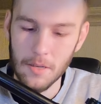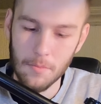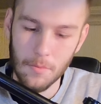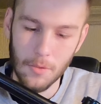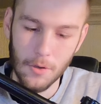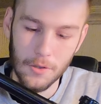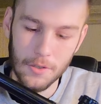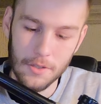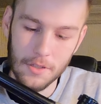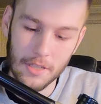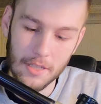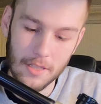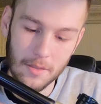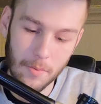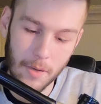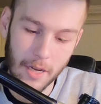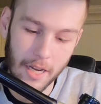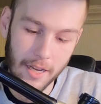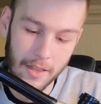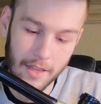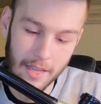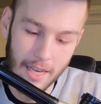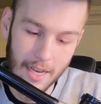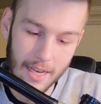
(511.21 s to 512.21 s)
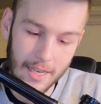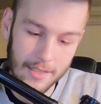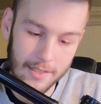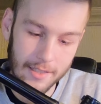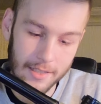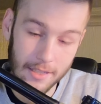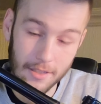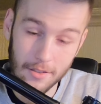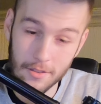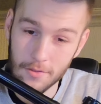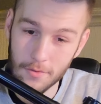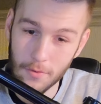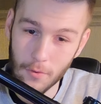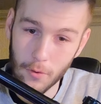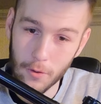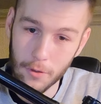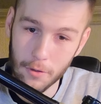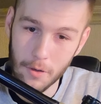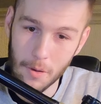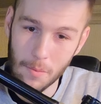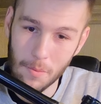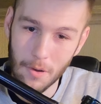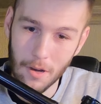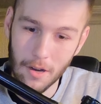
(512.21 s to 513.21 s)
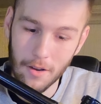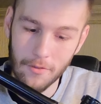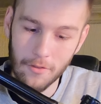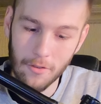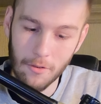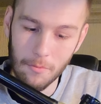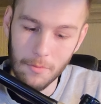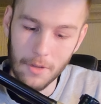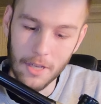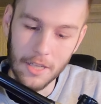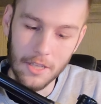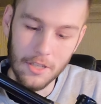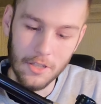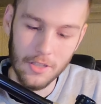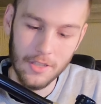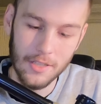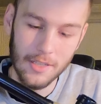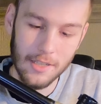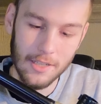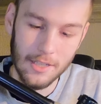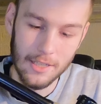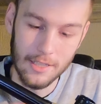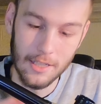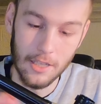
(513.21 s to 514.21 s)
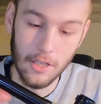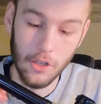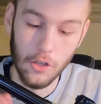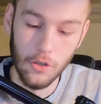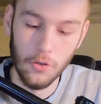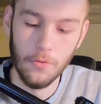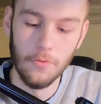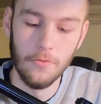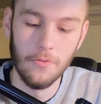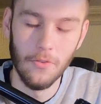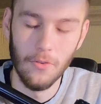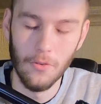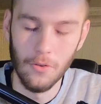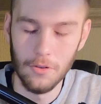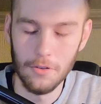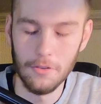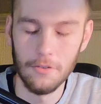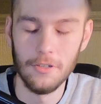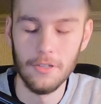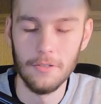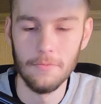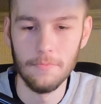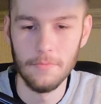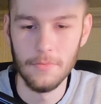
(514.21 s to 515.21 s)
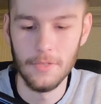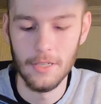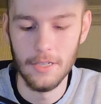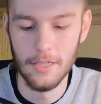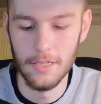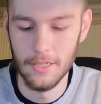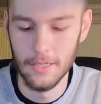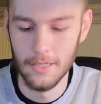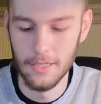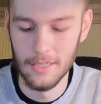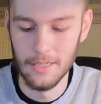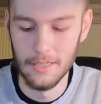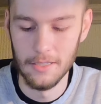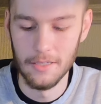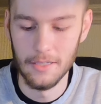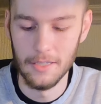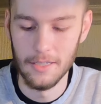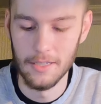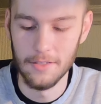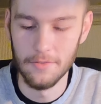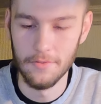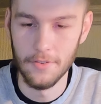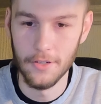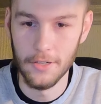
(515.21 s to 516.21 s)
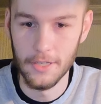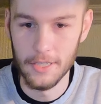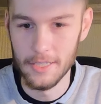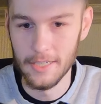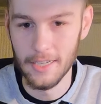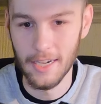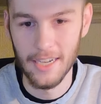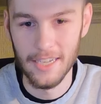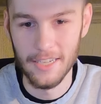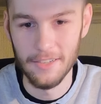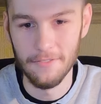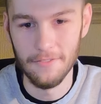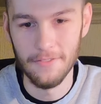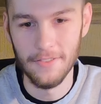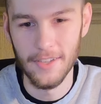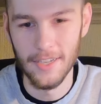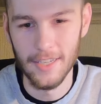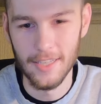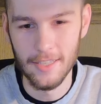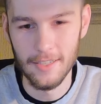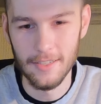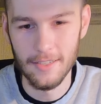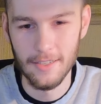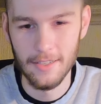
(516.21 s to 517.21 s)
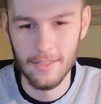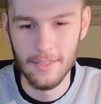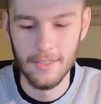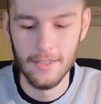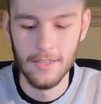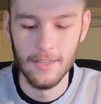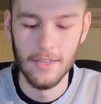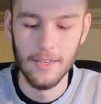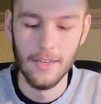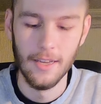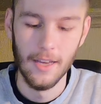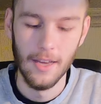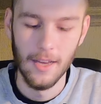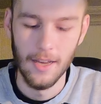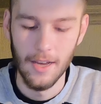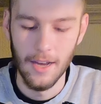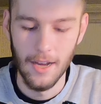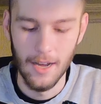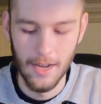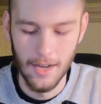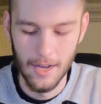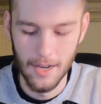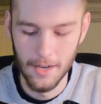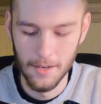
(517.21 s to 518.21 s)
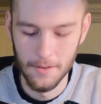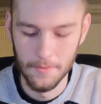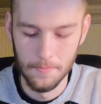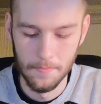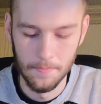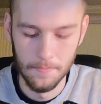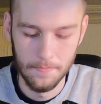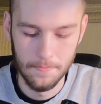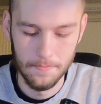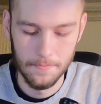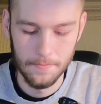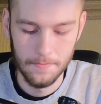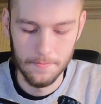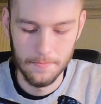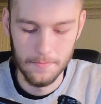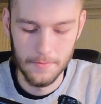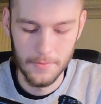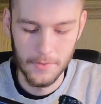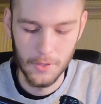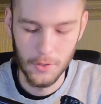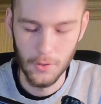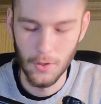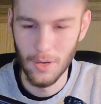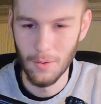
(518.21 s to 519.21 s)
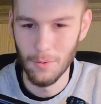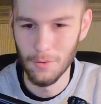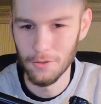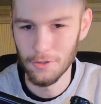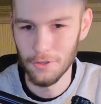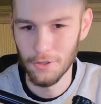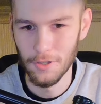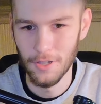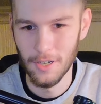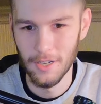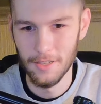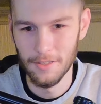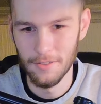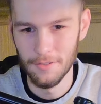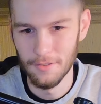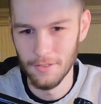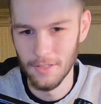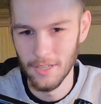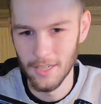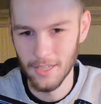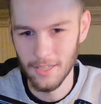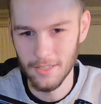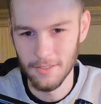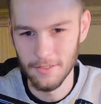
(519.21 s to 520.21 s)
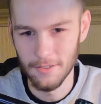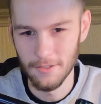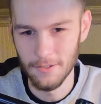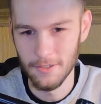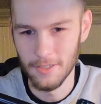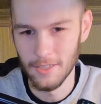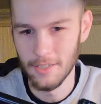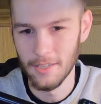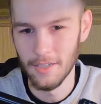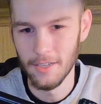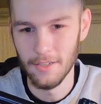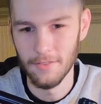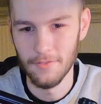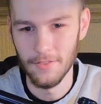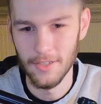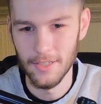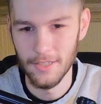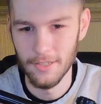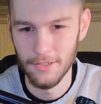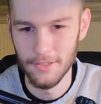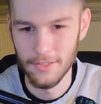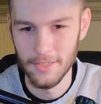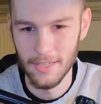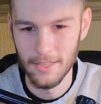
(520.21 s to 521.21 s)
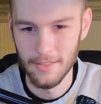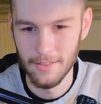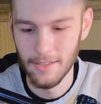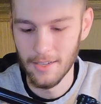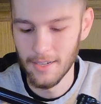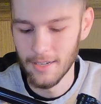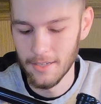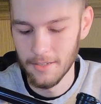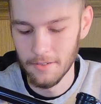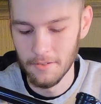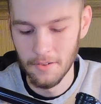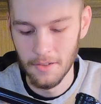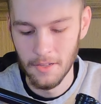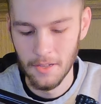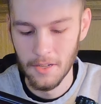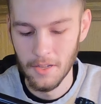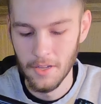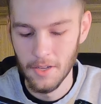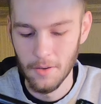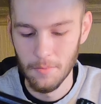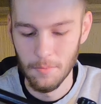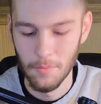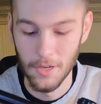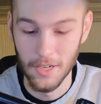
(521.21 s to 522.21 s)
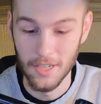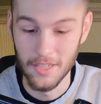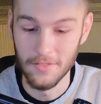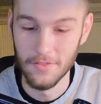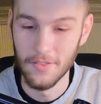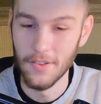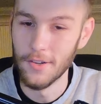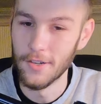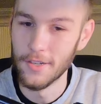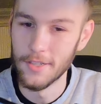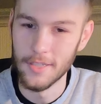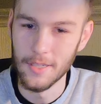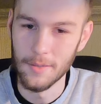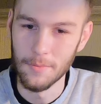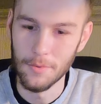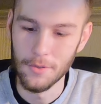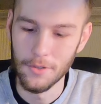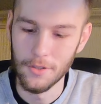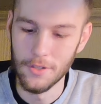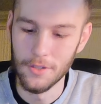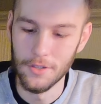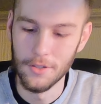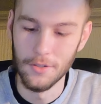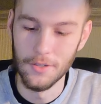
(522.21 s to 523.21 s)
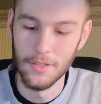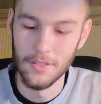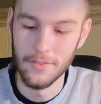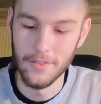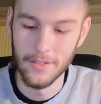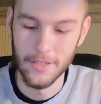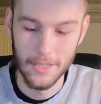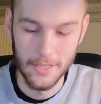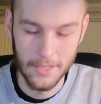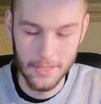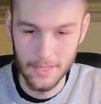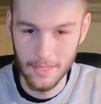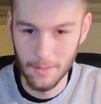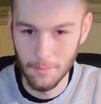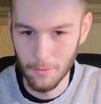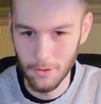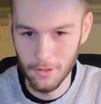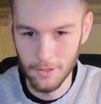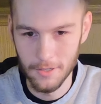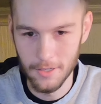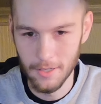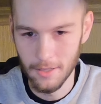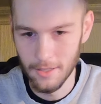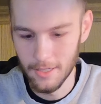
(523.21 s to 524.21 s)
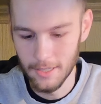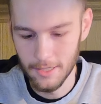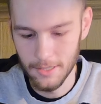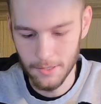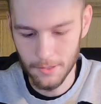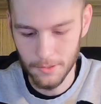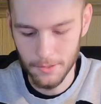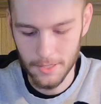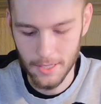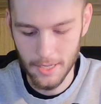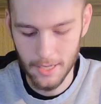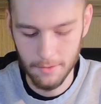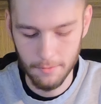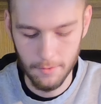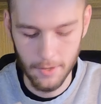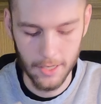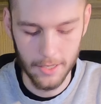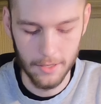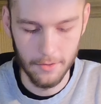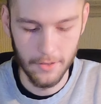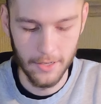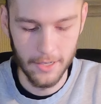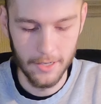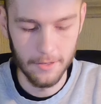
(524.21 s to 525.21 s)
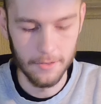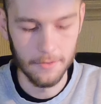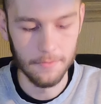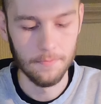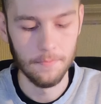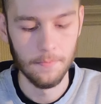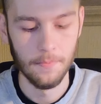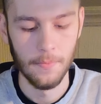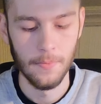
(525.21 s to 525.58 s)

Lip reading: Personally, it's a pain in the ass to get this foregrip off for me, just because it's a new foregrip and it's very tight fitting. So I won't show you how to do that because there's a ton of videos online, but it's very simple to do. It's very similar to the Ego 10 regulator.